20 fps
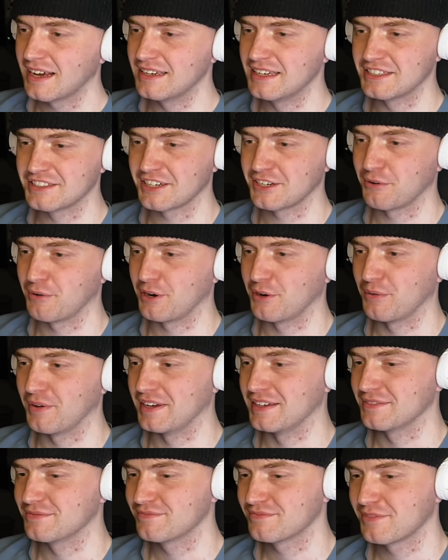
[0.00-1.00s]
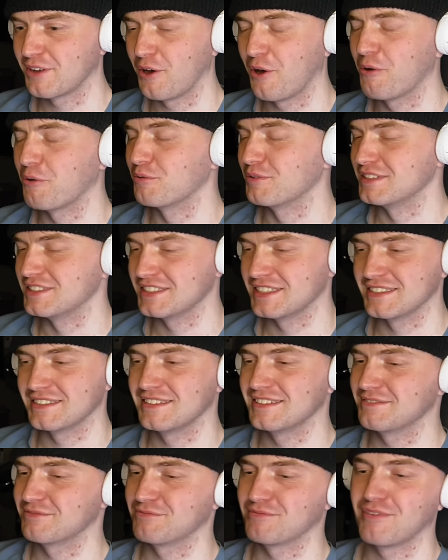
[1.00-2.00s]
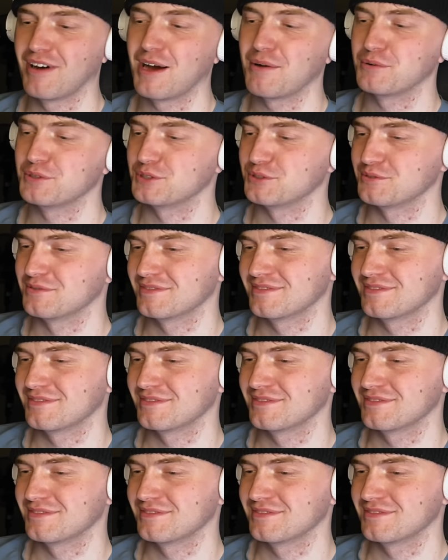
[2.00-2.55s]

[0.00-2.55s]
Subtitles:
And he's gonna run away. Holy shit. Why would you...